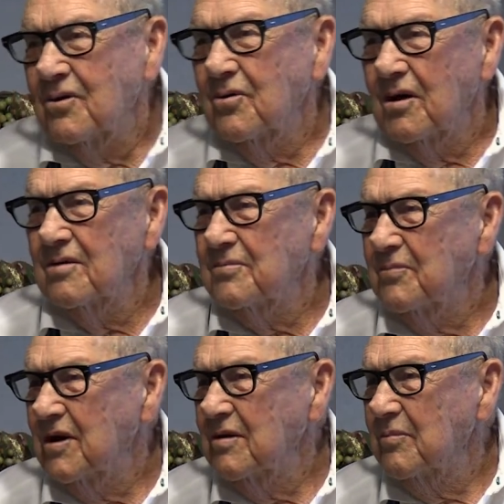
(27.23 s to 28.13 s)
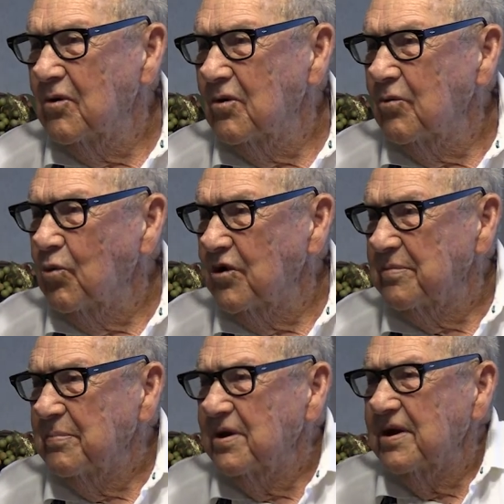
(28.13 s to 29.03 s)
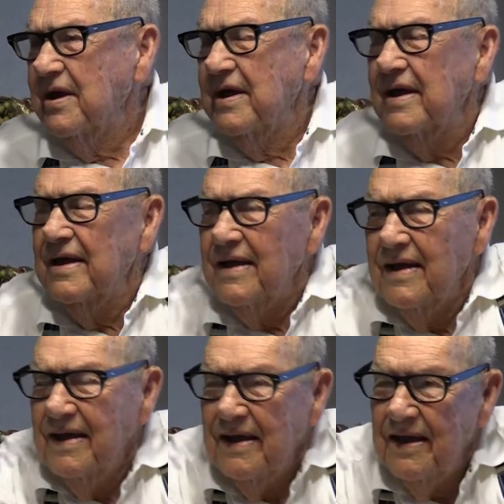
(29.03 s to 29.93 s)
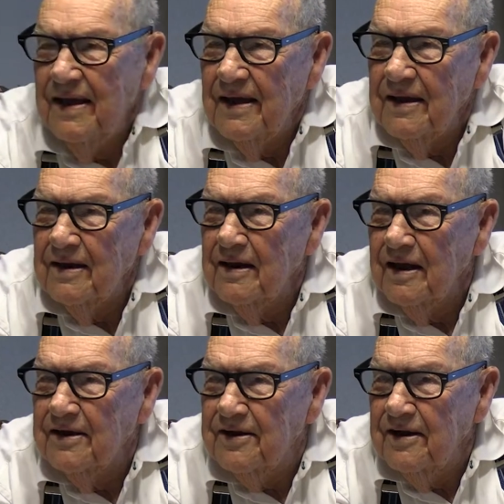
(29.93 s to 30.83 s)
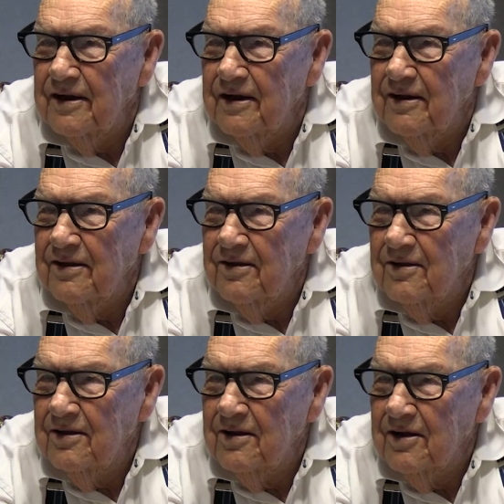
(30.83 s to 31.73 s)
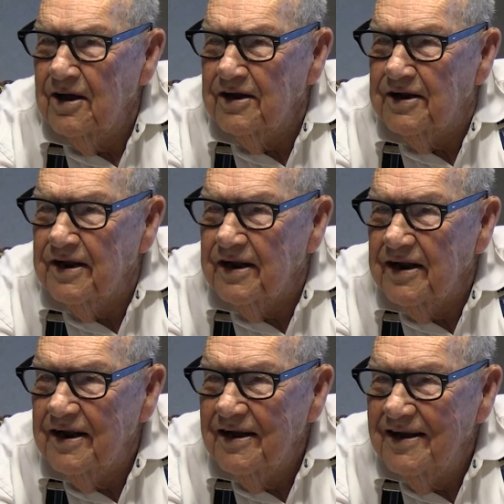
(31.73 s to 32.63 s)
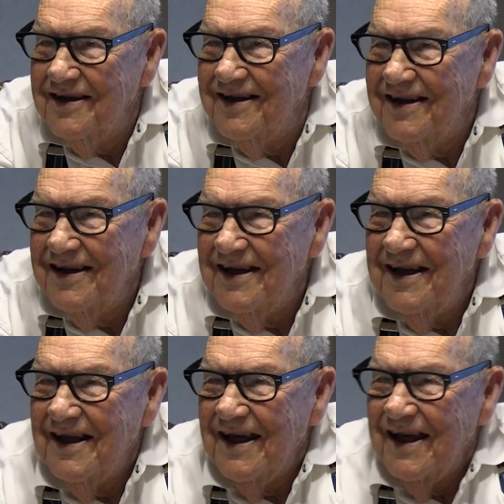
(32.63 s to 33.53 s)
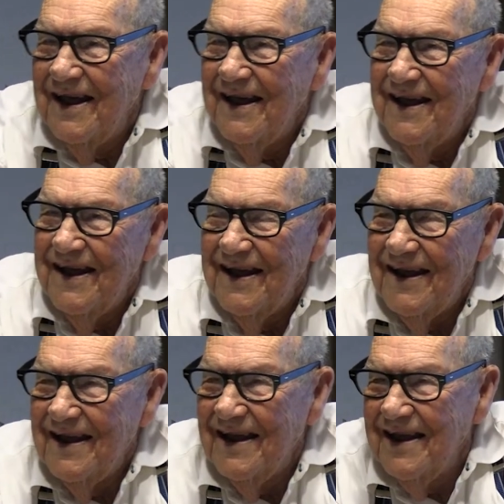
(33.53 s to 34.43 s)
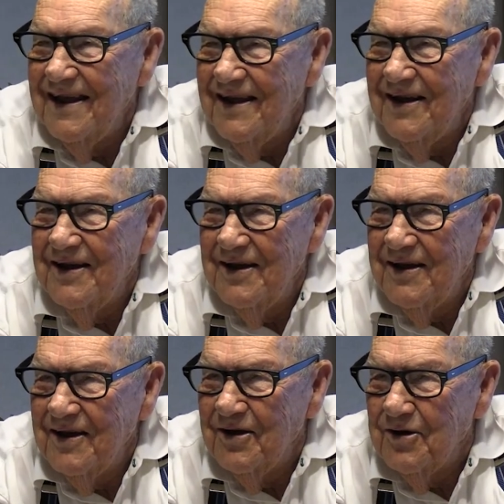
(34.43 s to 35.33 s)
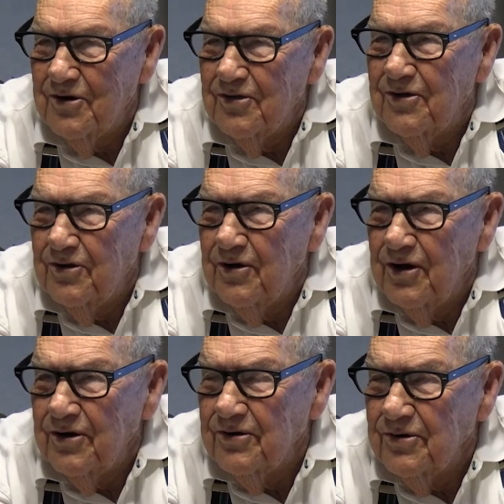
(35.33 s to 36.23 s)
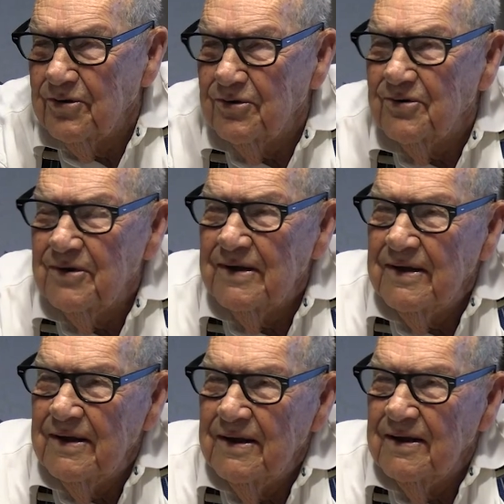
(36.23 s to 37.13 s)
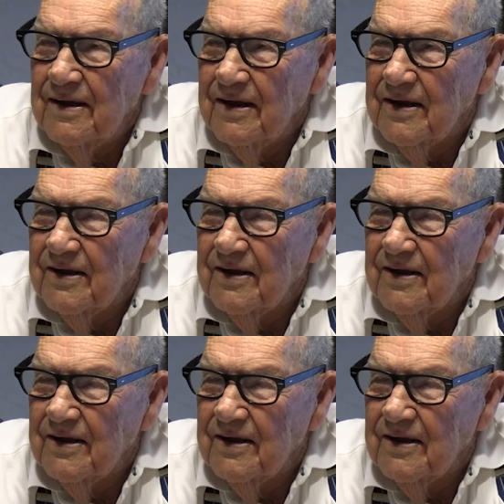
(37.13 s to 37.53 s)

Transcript: Oh, I, I was born in West Bay. Nineteen, eighteen. So you were 103 years old. 103 years old. Wow.